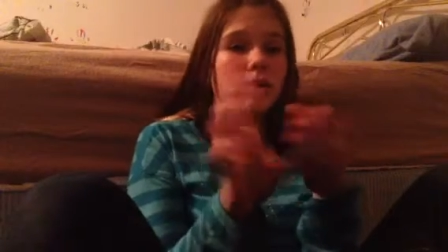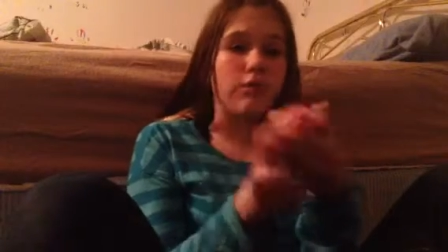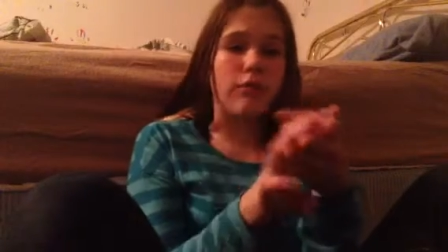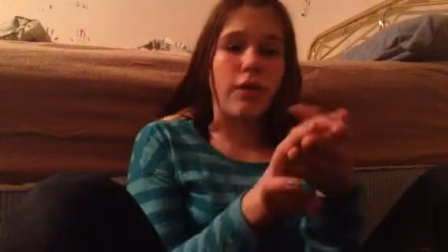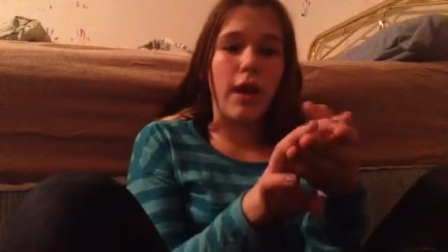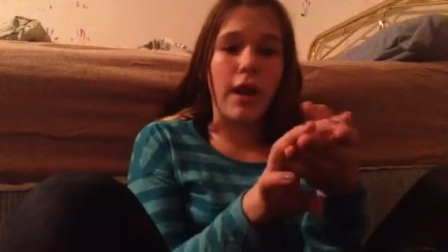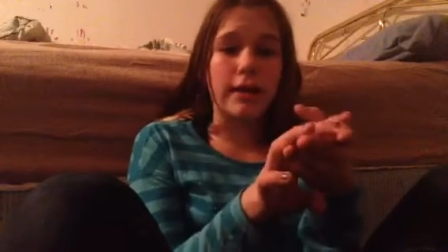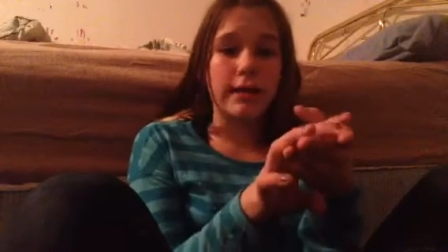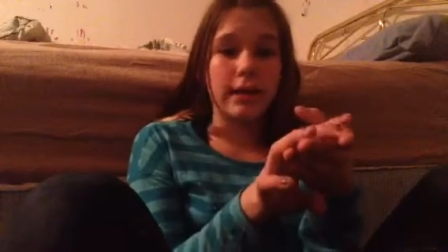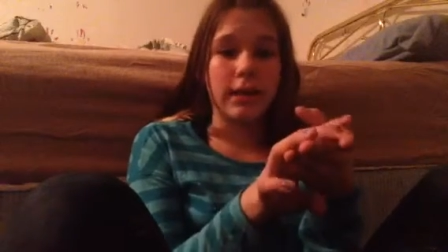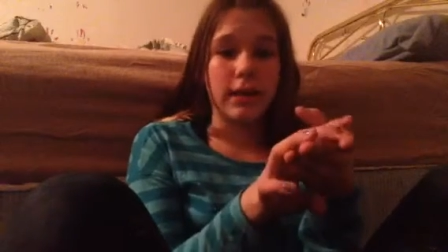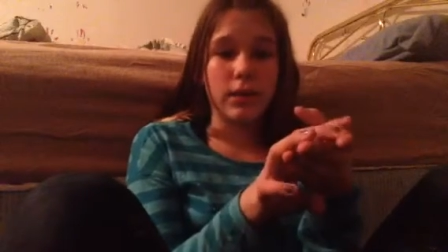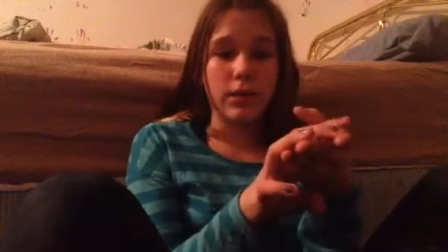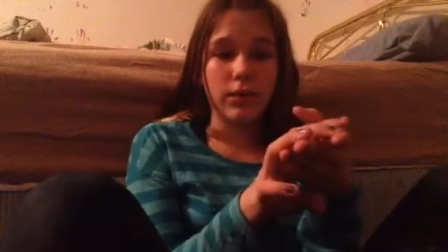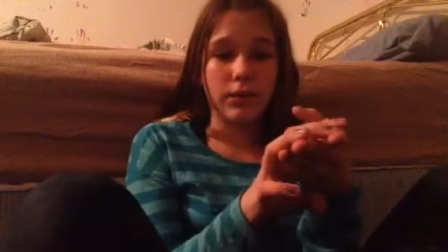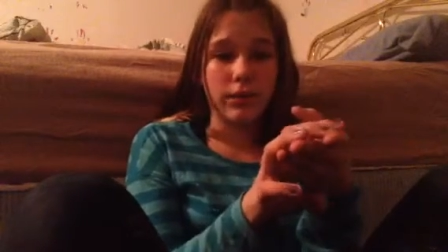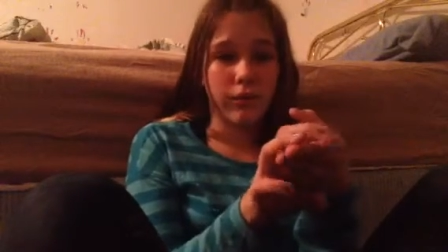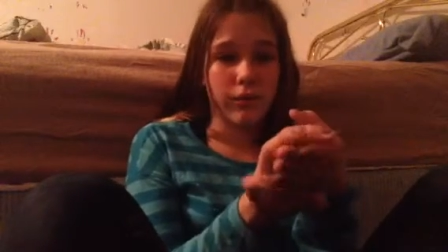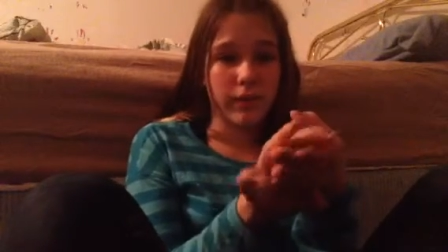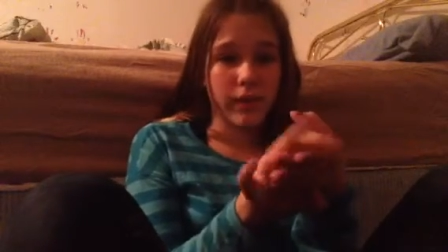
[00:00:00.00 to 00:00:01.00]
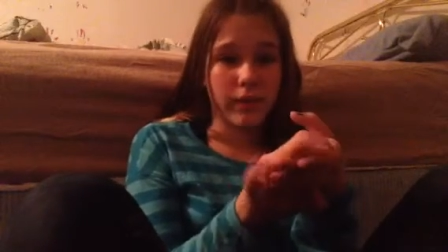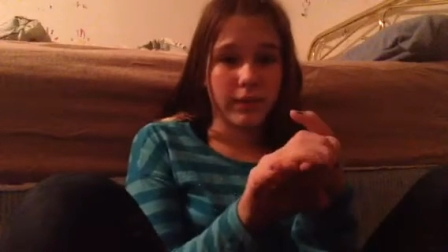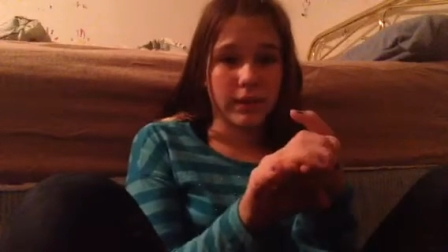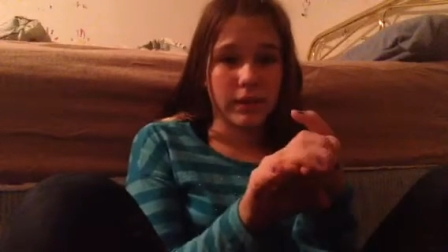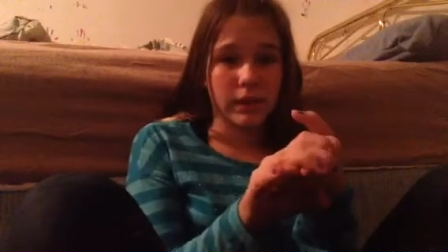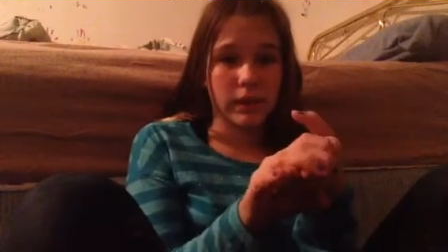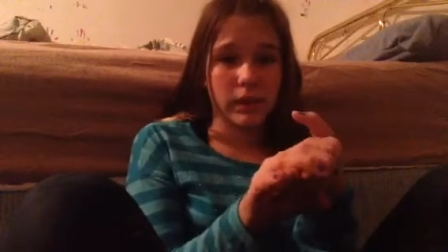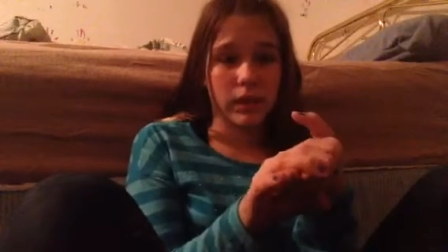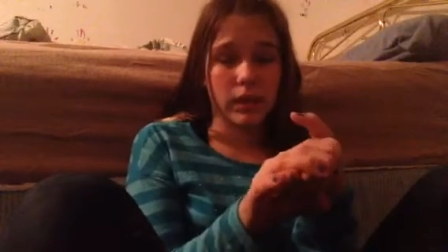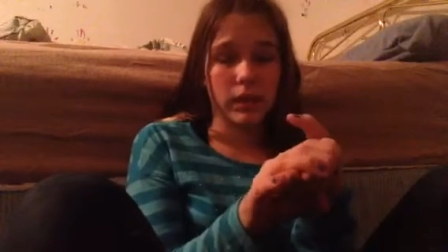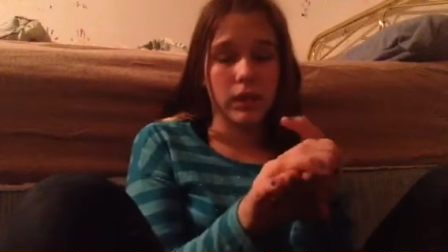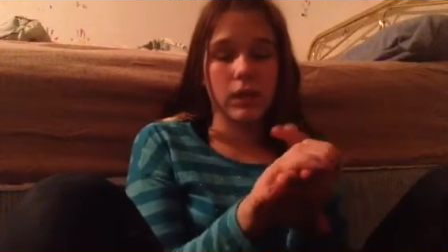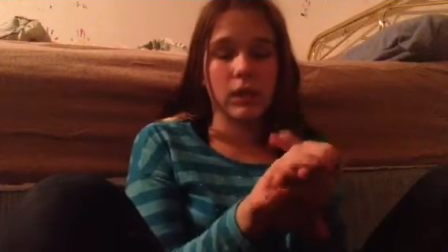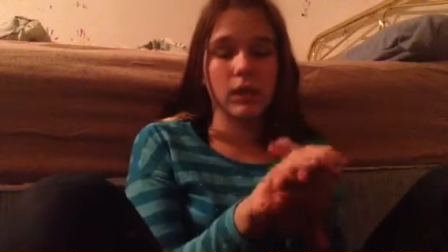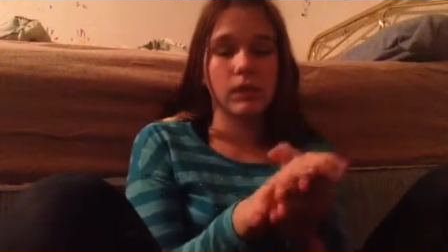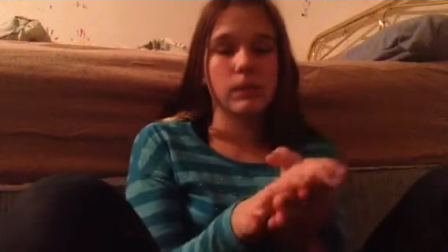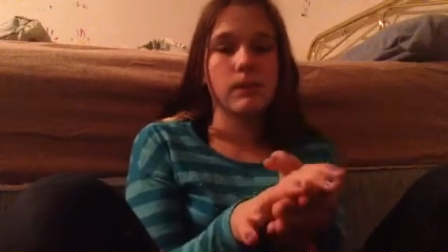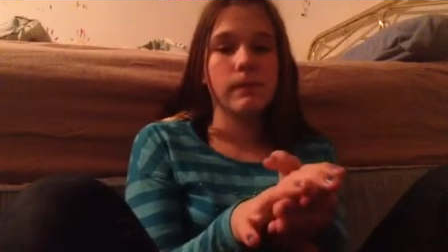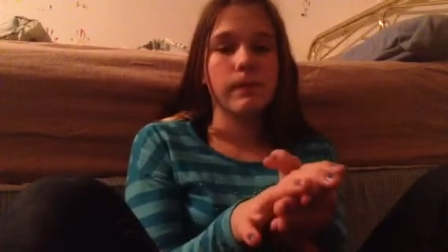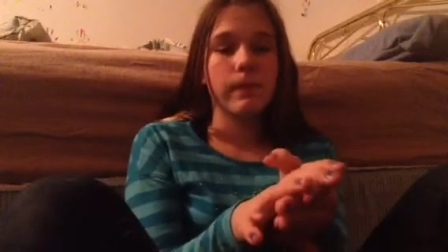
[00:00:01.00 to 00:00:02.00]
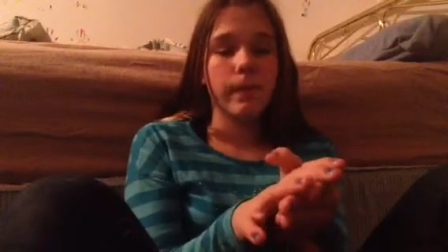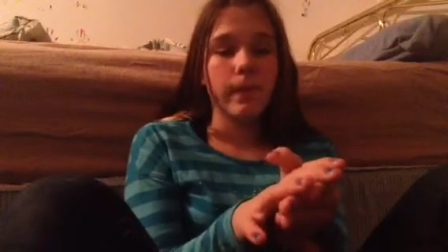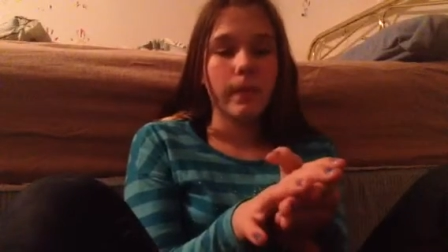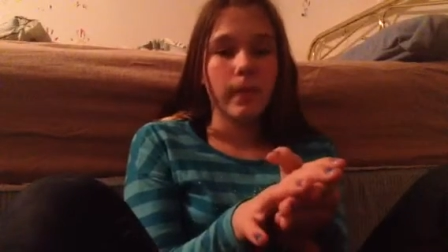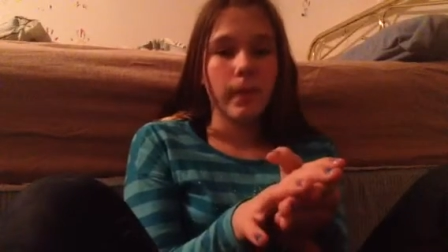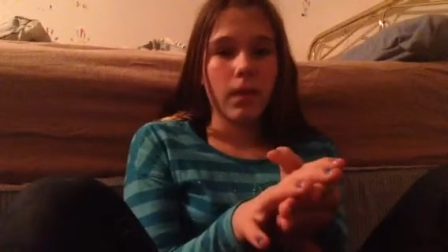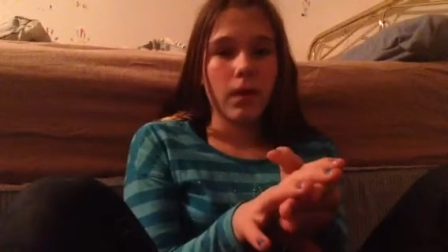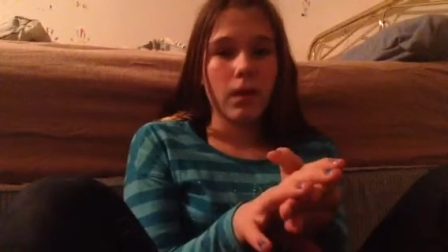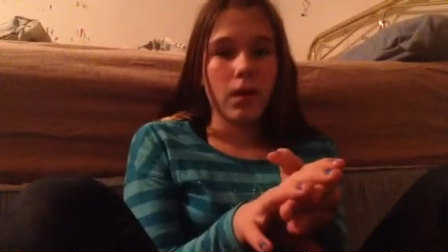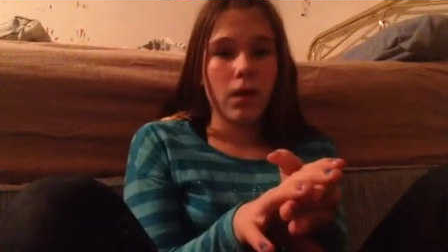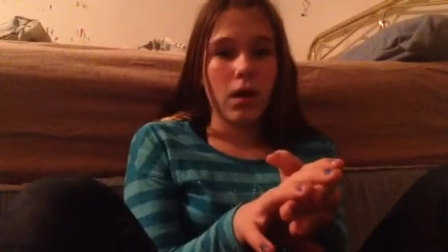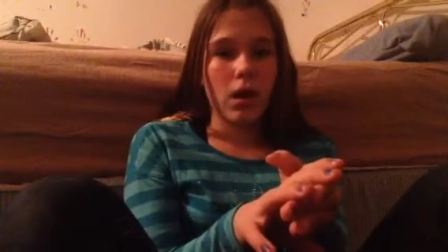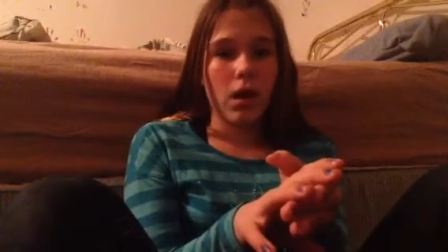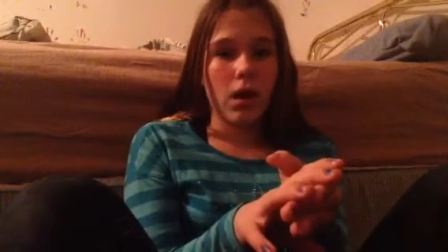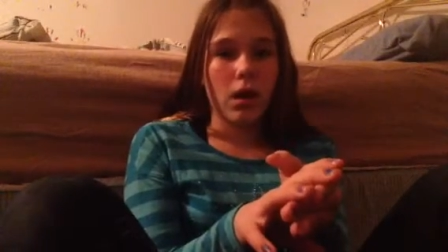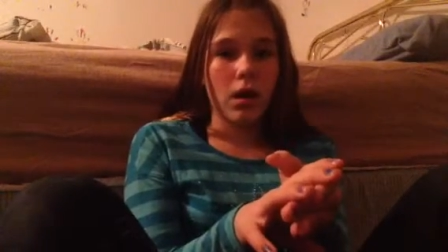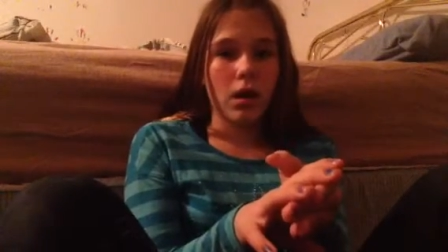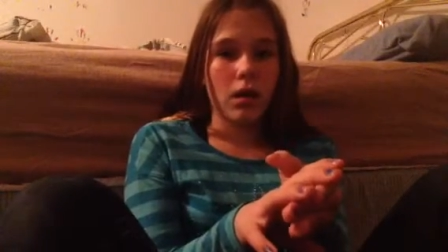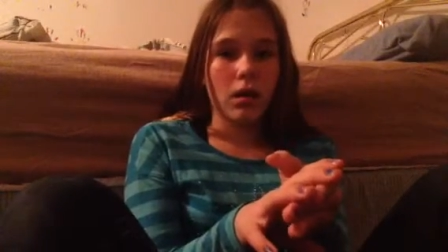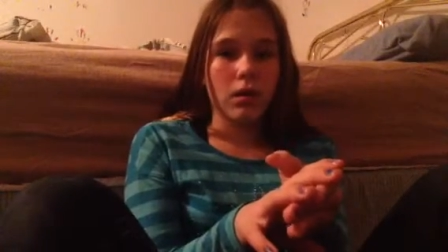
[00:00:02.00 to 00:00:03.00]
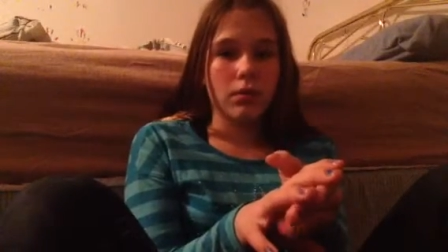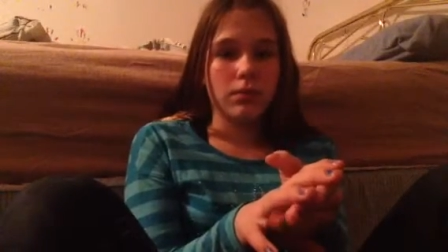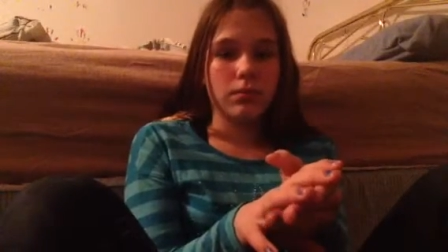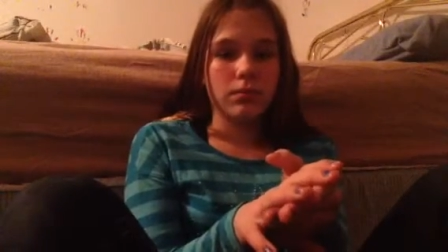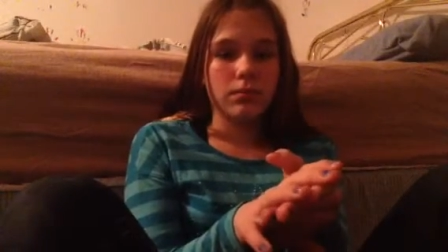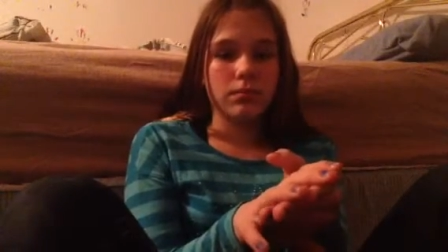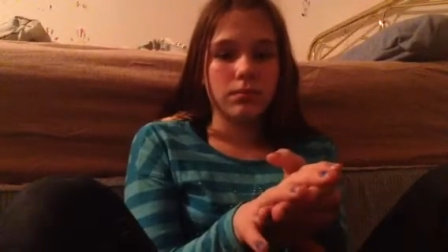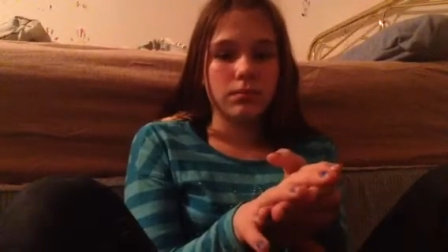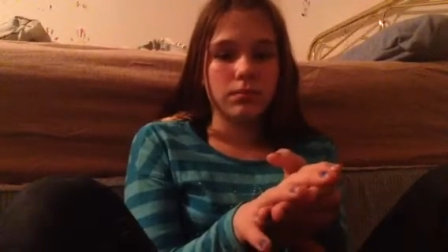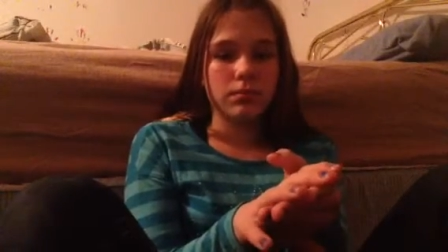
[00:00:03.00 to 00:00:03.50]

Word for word: Riley, who you've never seen. Um,